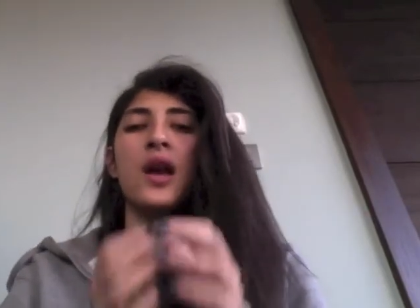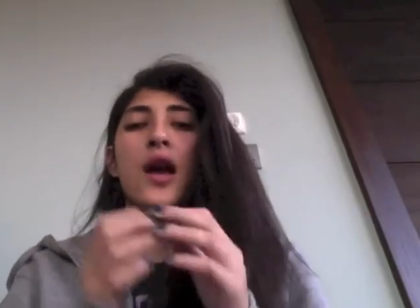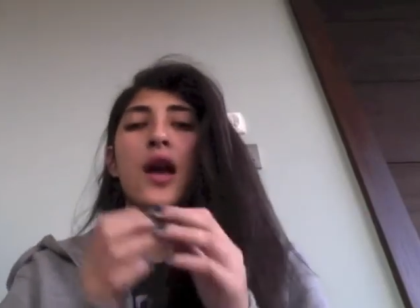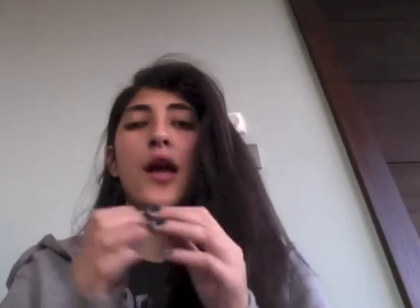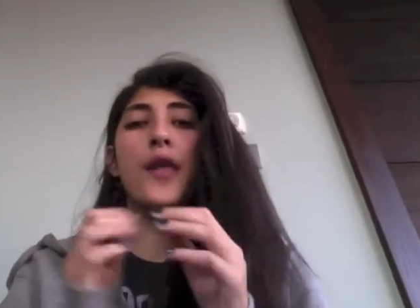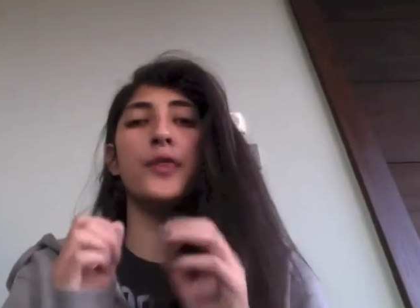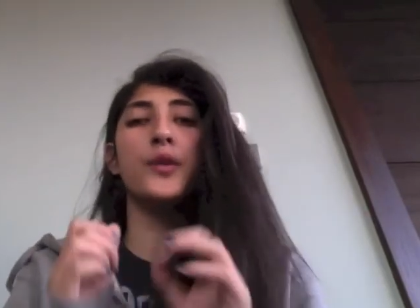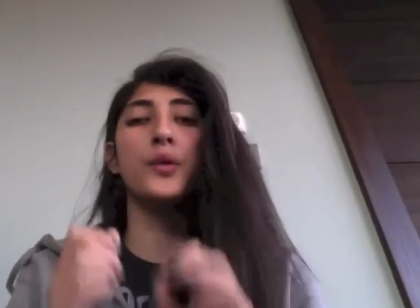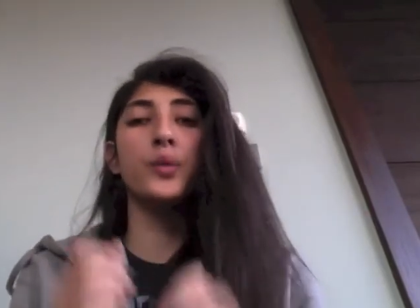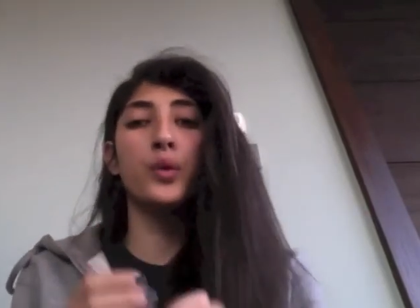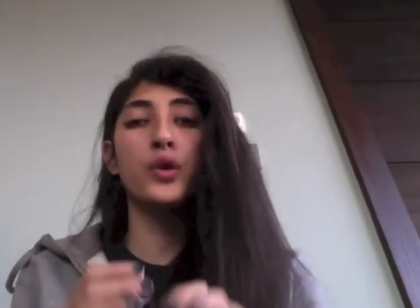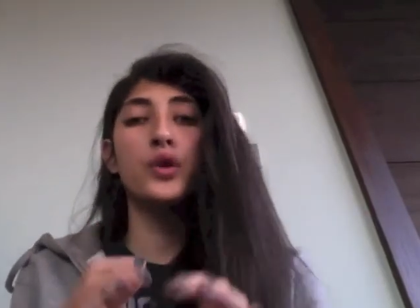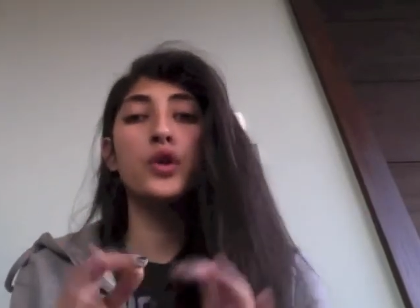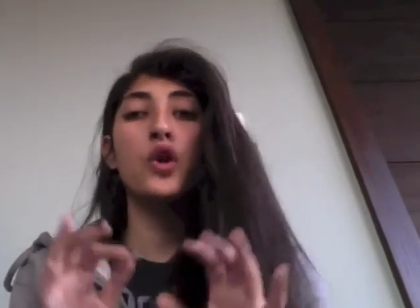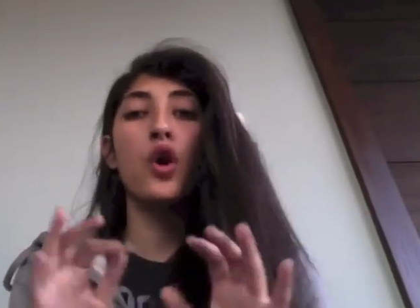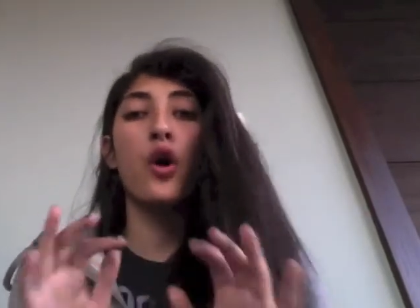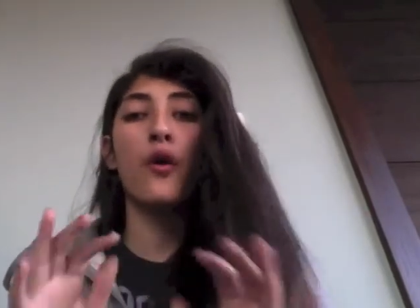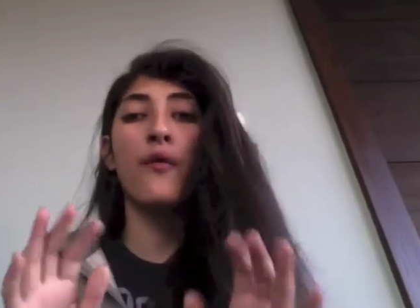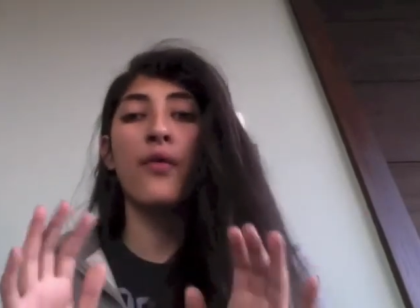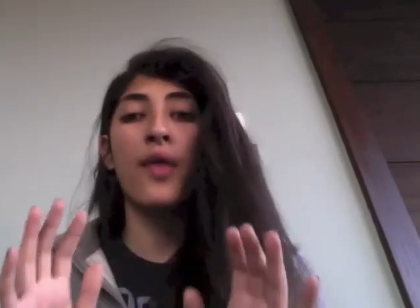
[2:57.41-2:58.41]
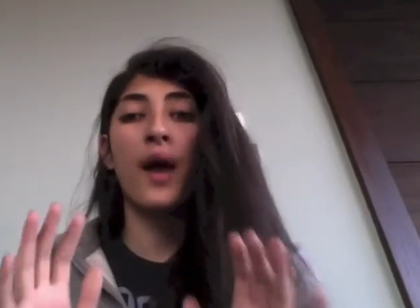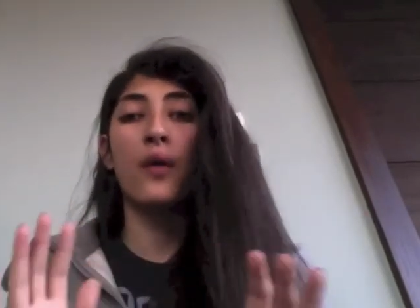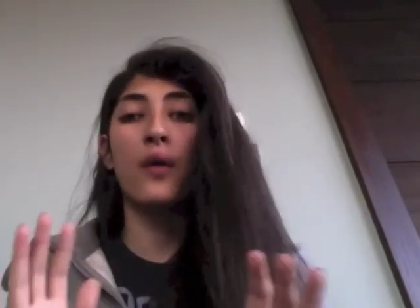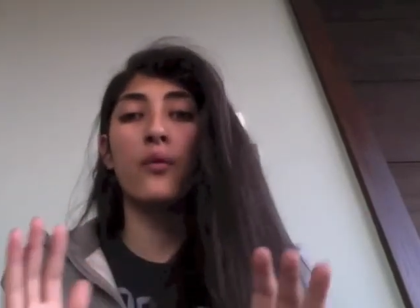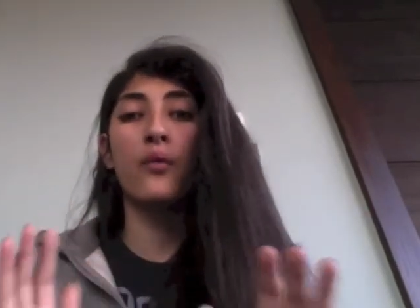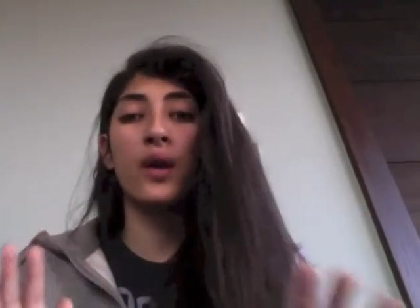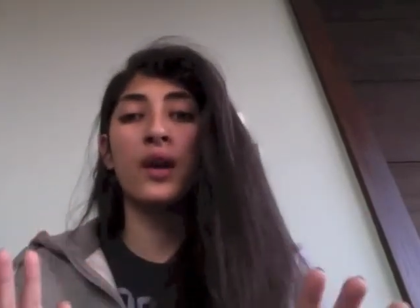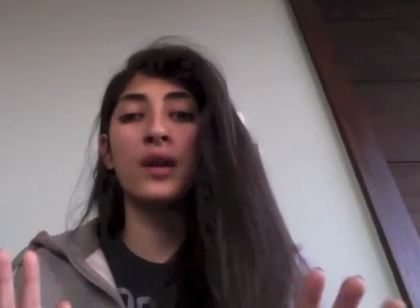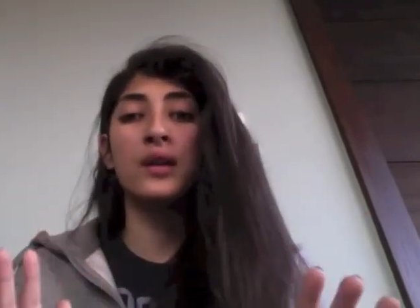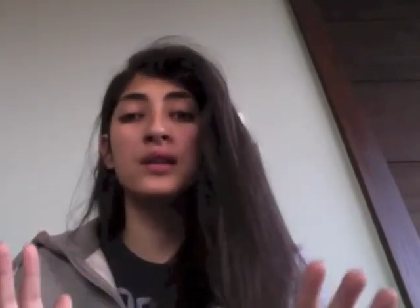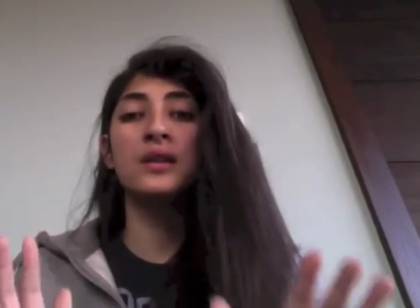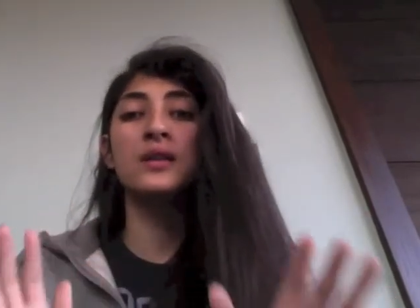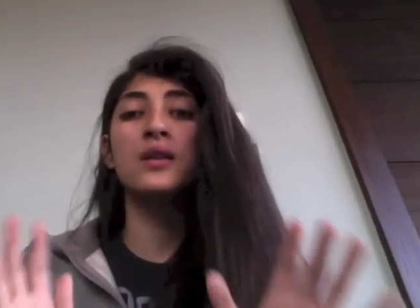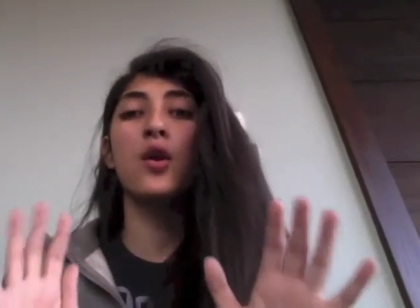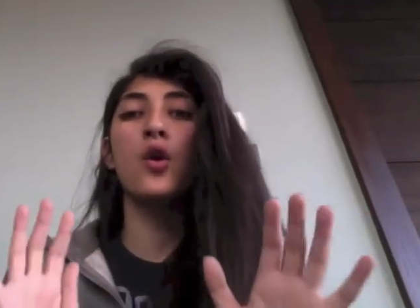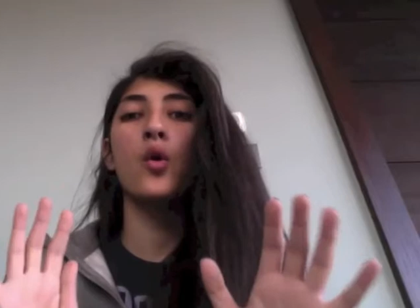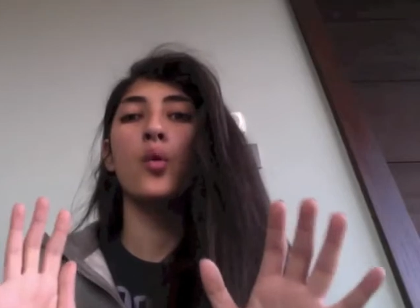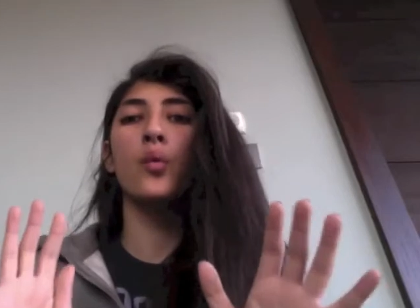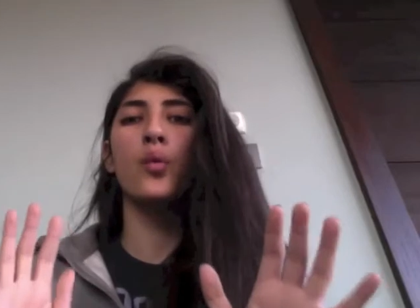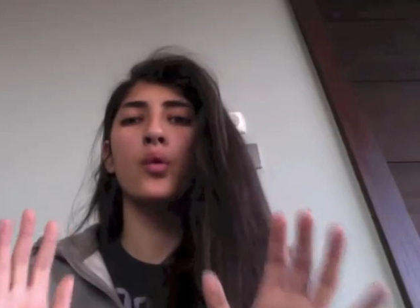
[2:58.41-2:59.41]
and the winner of that race
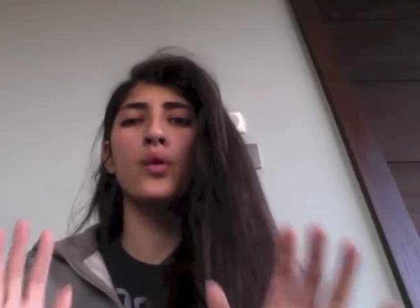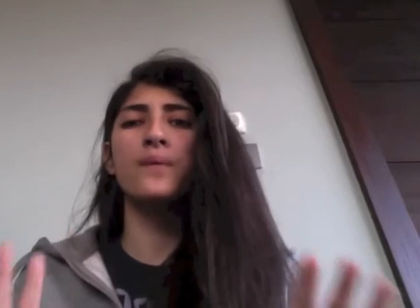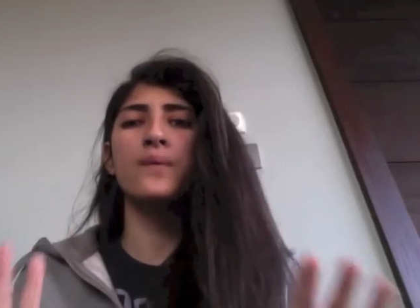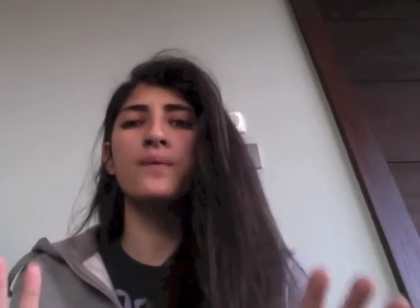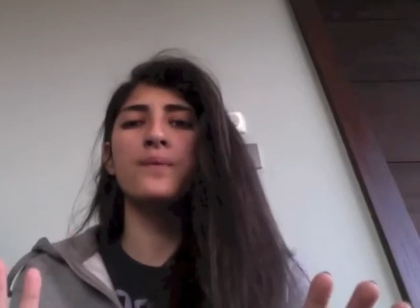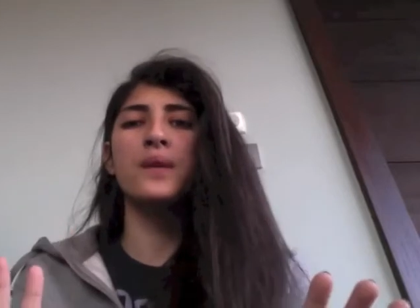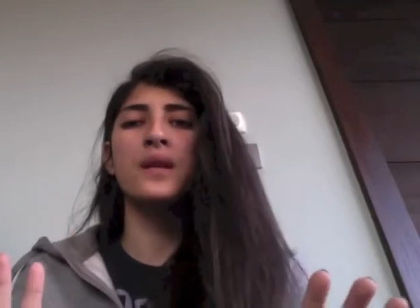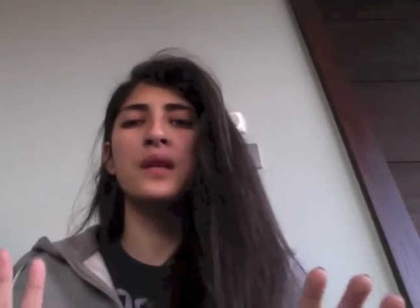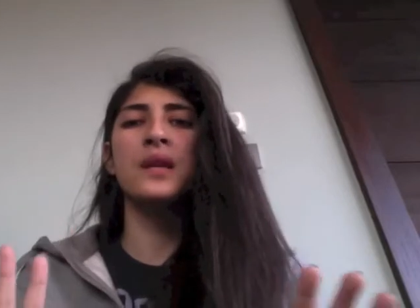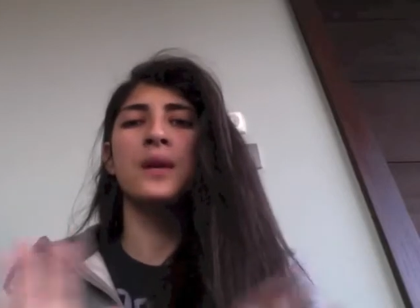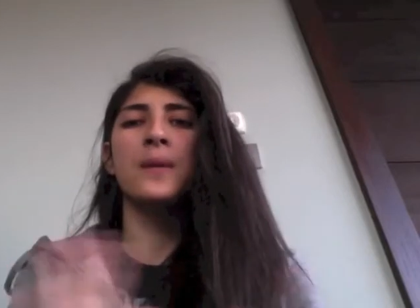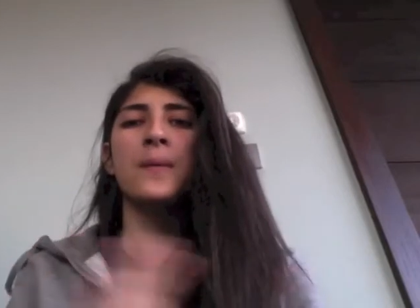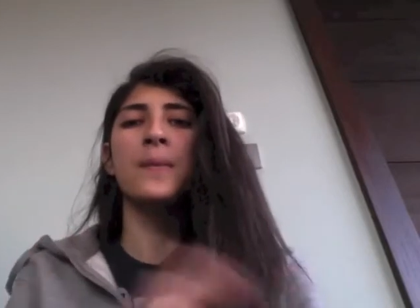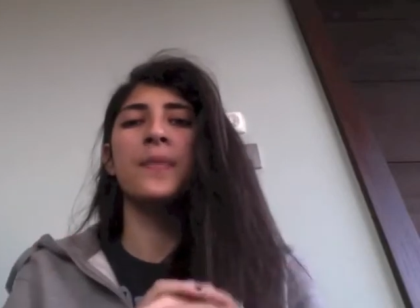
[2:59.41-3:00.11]
would be the